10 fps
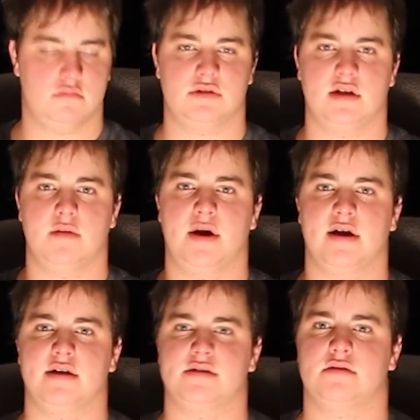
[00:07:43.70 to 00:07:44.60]
Say goodbye,
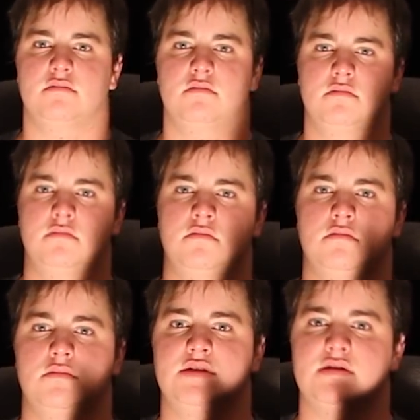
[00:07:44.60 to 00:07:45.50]
guys.
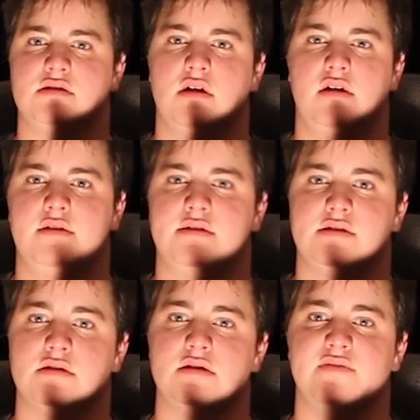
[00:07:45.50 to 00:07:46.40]
This is Sully and this is